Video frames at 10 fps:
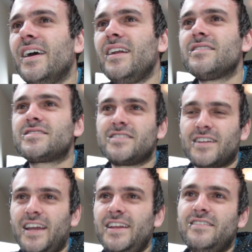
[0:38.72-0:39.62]
Hello sir,
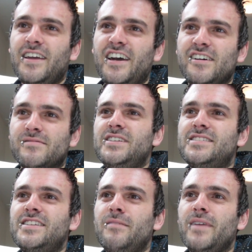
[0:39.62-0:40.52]
I need your help.
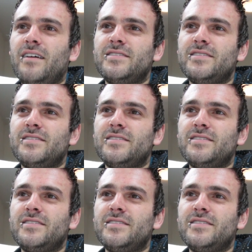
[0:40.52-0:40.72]
Please tell me how